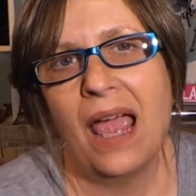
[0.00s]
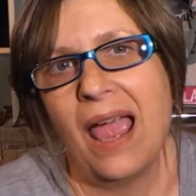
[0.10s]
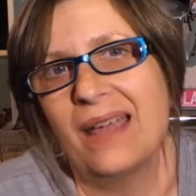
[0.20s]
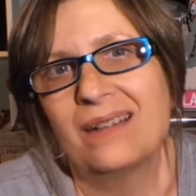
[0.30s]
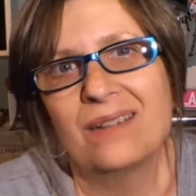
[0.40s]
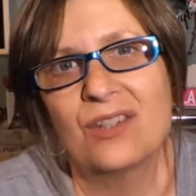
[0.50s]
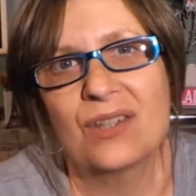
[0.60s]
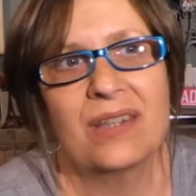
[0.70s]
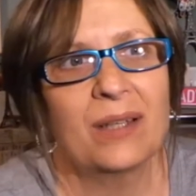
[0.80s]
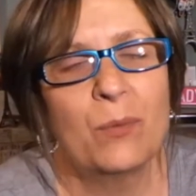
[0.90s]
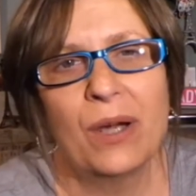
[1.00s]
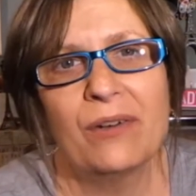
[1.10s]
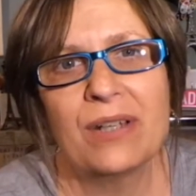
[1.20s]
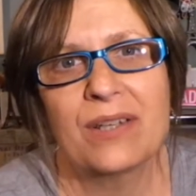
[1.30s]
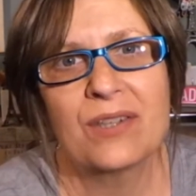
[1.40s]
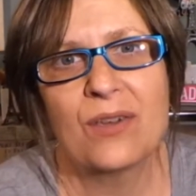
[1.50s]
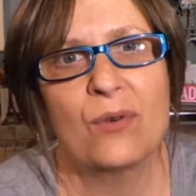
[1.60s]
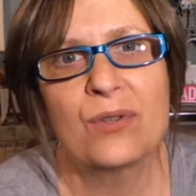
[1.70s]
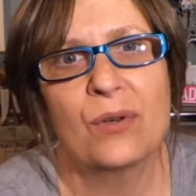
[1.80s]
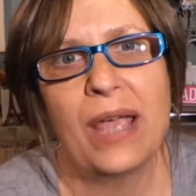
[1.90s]
and just like wear it is so
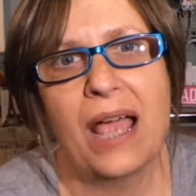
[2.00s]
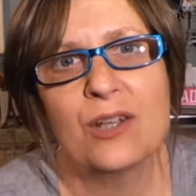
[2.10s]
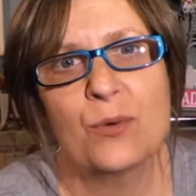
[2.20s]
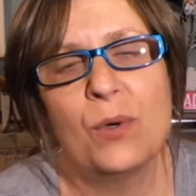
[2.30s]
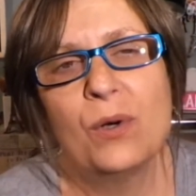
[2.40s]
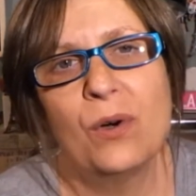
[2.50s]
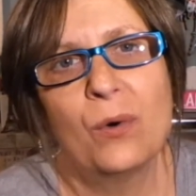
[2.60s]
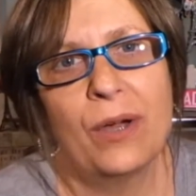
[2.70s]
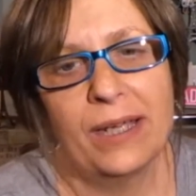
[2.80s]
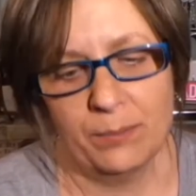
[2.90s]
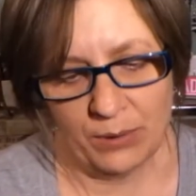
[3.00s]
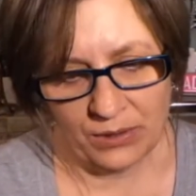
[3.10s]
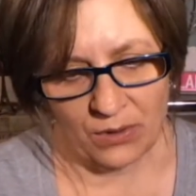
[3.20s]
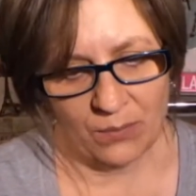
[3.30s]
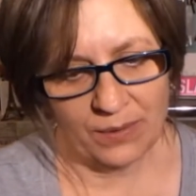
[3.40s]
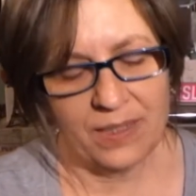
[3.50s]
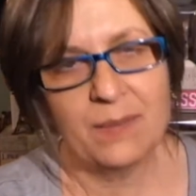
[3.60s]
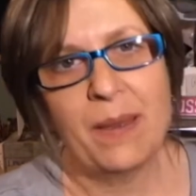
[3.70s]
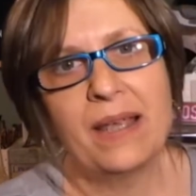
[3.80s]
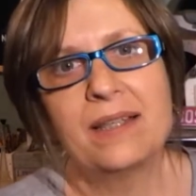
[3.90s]
so casual or i could put it on with these
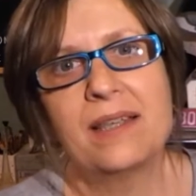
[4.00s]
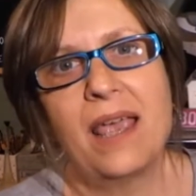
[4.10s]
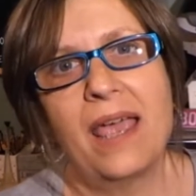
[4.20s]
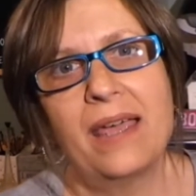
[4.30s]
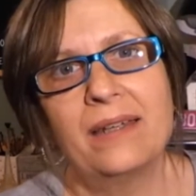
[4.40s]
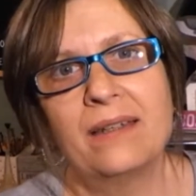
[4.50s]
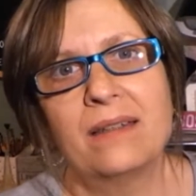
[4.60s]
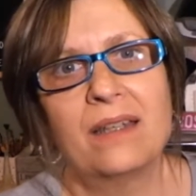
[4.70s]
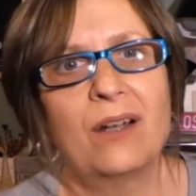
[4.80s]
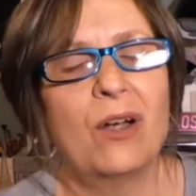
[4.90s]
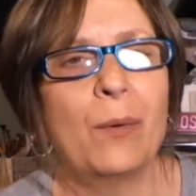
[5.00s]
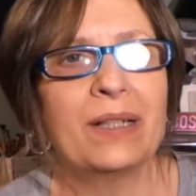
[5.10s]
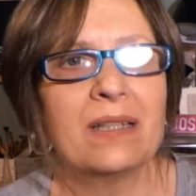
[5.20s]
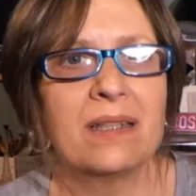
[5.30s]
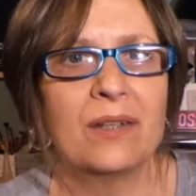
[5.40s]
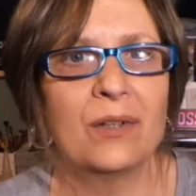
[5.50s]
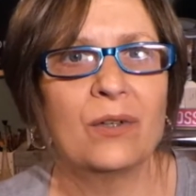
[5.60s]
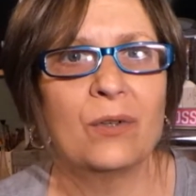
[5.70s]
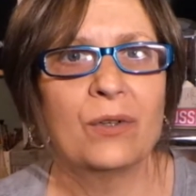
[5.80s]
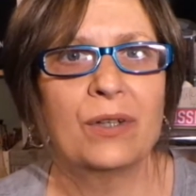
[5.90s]
pants and you know go to dinner
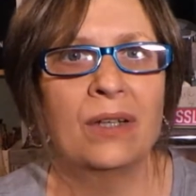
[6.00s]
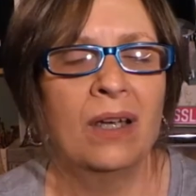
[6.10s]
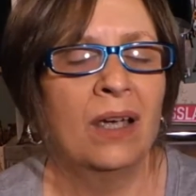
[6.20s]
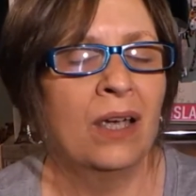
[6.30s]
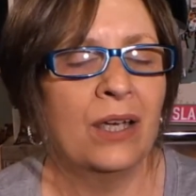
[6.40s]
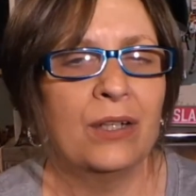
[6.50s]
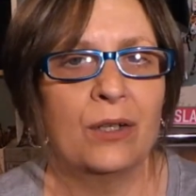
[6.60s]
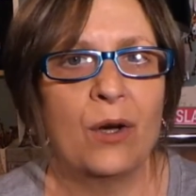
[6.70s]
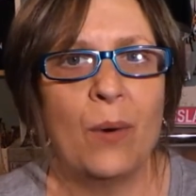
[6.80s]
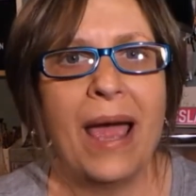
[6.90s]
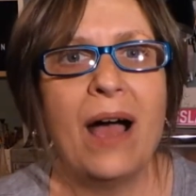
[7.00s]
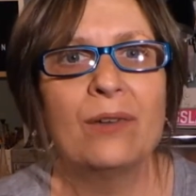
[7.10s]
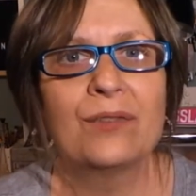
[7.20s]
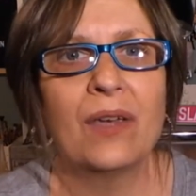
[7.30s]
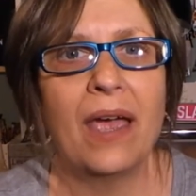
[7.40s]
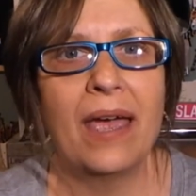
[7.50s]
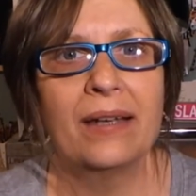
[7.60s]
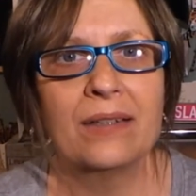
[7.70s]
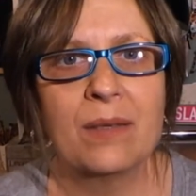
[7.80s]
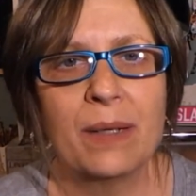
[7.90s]
or you know go out
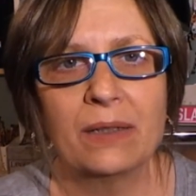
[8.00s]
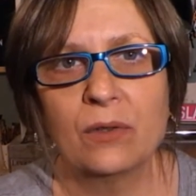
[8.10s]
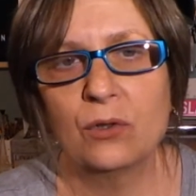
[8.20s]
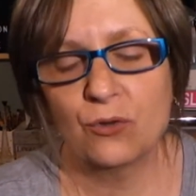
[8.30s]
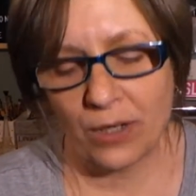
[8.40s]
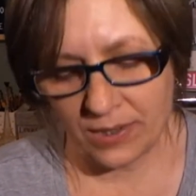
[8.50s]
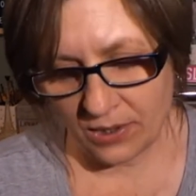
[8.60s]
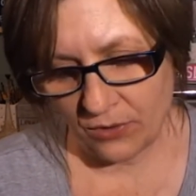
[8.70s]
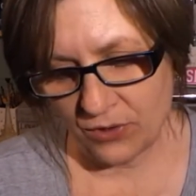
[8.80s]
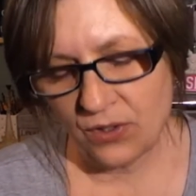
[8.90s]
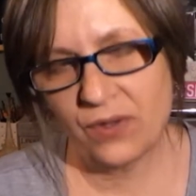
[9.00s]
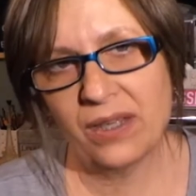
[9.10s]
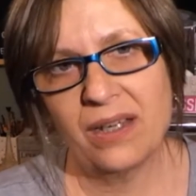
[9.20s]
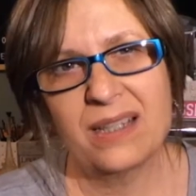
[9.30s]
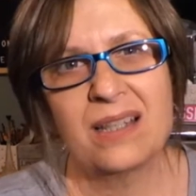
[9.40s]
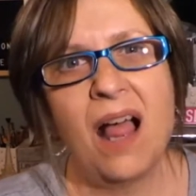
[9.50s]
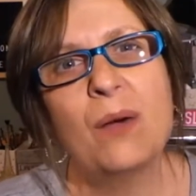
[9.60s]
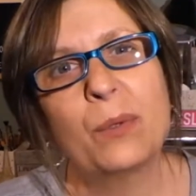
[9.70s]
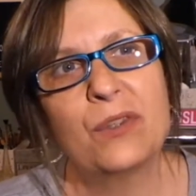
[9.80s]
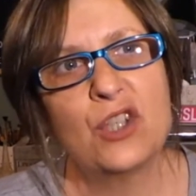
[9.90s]
and to be a little dressier so that it's
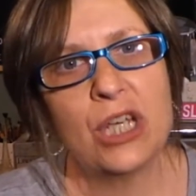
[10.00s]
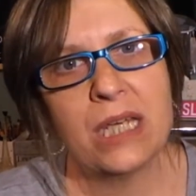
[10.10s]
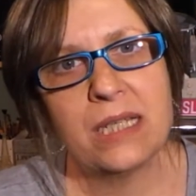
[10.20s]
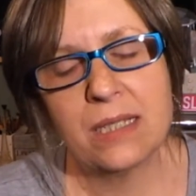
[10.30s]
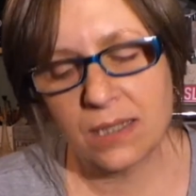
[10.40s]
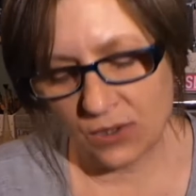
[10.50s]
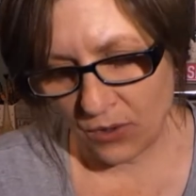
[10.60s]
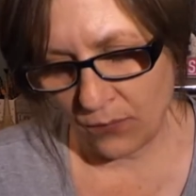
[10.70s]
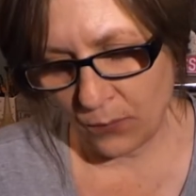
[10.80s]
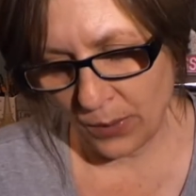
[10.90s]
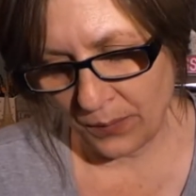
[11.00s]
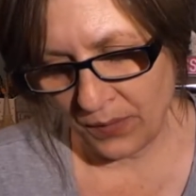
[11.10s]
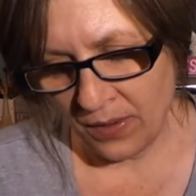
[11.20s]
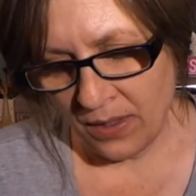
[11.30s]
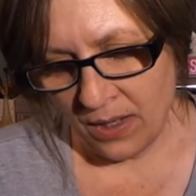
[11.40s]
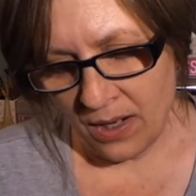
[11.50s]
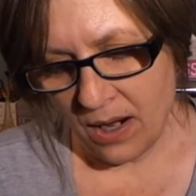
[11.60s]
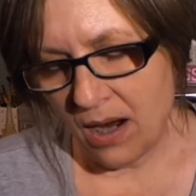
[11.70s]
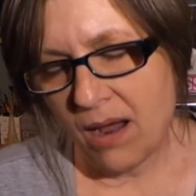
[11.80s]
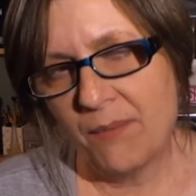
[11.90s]
not with jeans and so forth
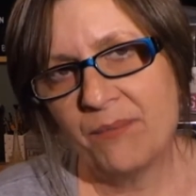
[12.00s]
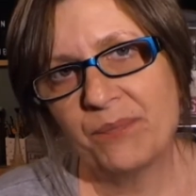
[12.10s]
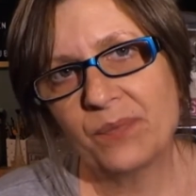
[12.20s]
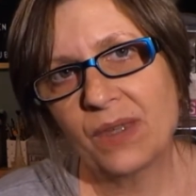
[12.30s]
um,